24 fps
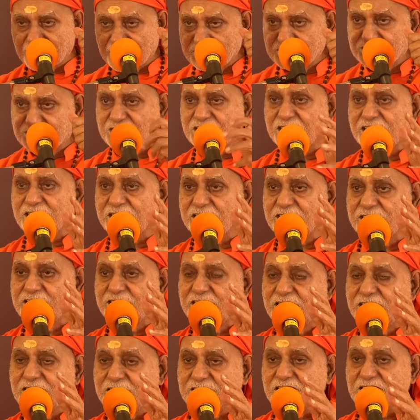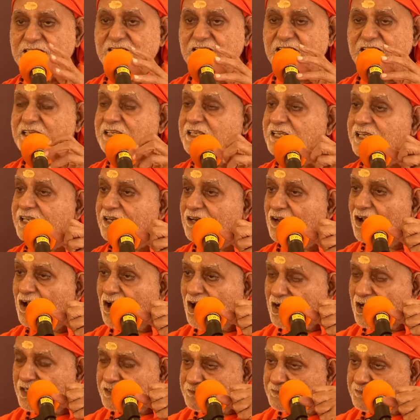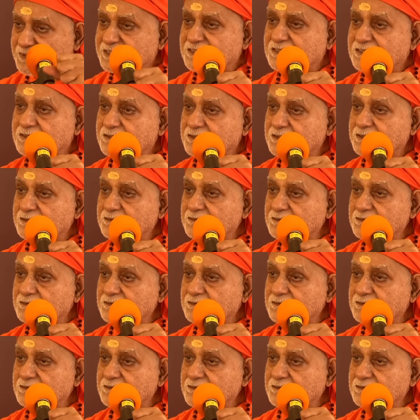reasoning that he cannot but